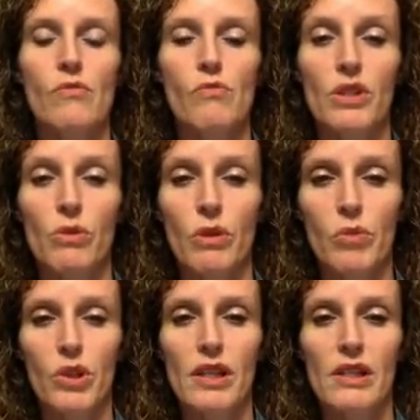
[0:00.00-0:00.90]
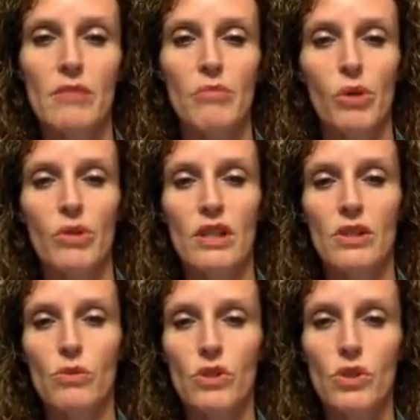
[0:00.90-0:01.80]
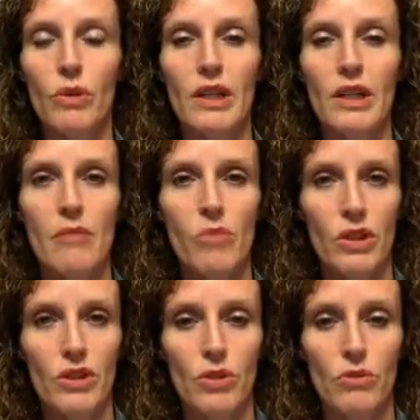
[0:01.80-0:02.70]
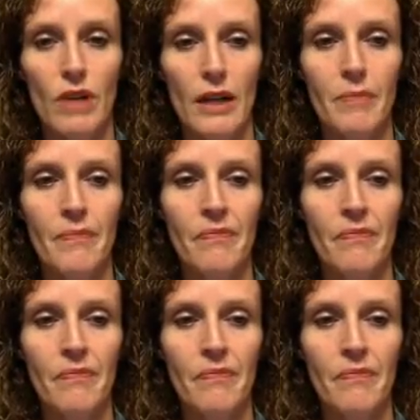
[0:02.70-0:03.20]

between pre-test and post-test was 28.29.